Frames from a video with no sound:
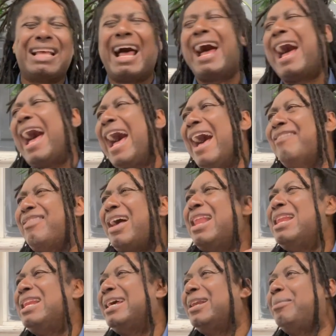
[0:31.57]
have a
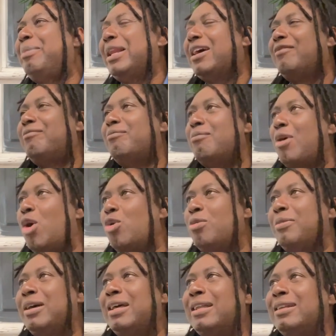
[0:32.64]
little bit of
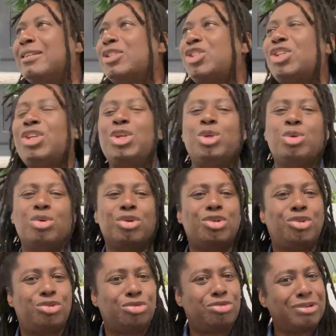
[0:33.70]
moment to
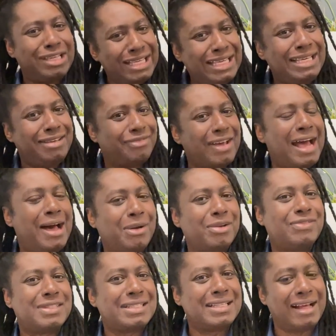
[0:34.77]
grieve out of
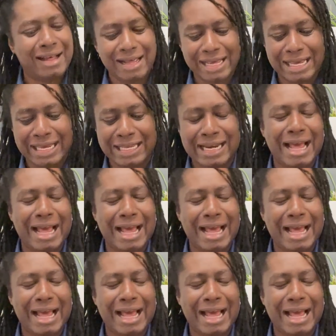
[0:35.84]
sight?